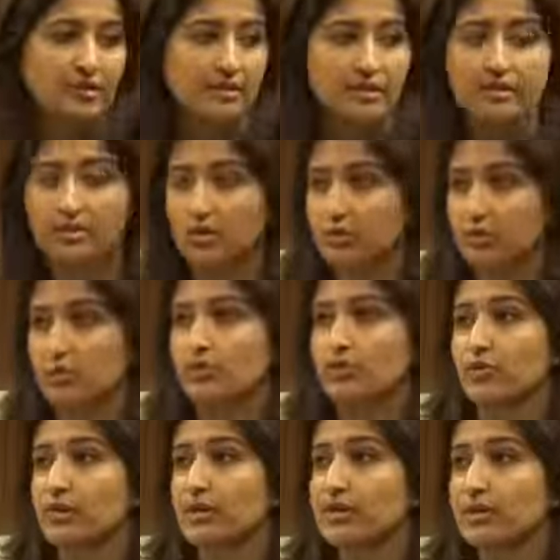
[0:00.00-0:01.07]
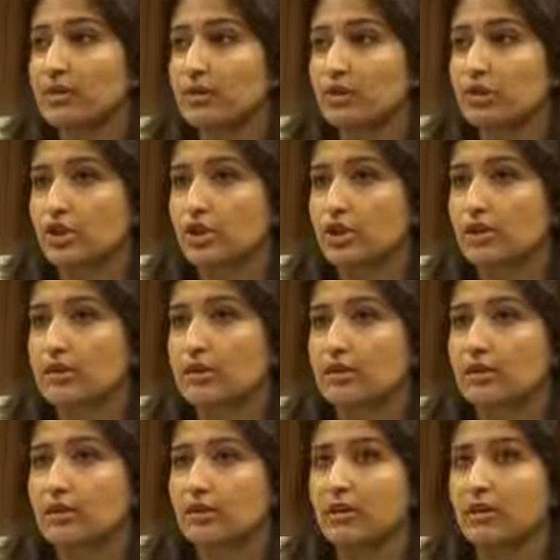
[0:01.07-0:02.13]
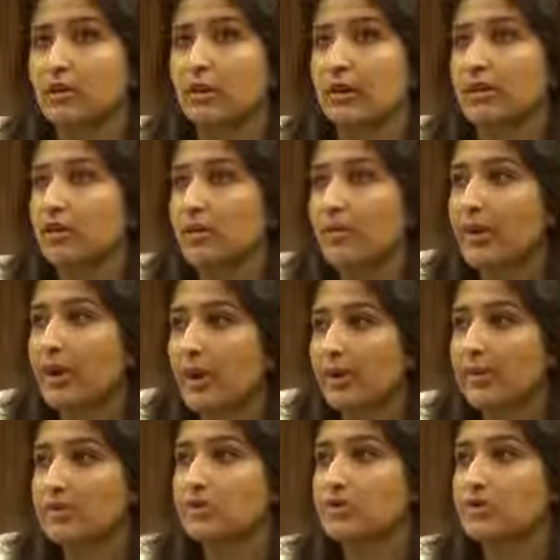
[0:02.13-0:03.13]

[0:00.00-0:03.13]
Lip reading: These are the three solutions that the UN applies